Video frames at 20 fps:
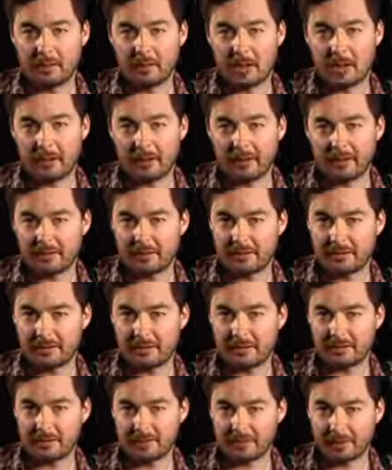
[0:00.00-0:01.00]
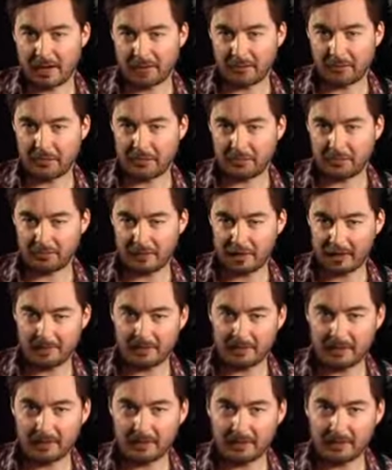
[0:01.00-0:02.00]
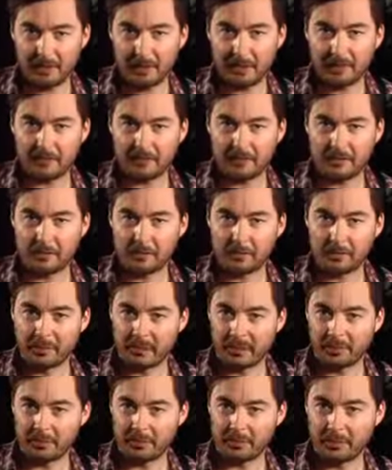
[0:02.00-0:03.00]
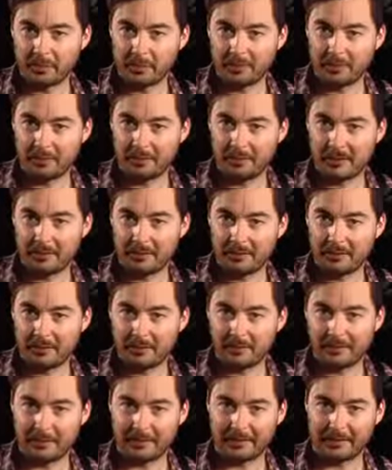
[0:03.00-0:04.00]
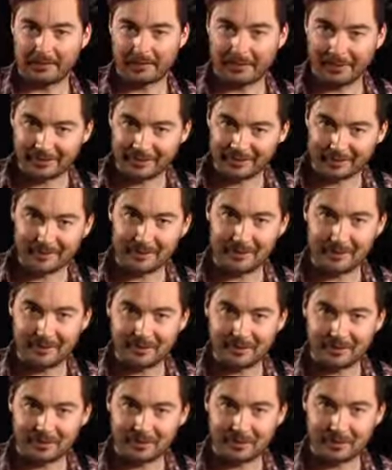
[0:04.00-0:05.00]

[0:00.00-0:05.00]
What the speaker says: Now I increased the rise time quite a bit, so you'll be able to notice how the effect gradually fades in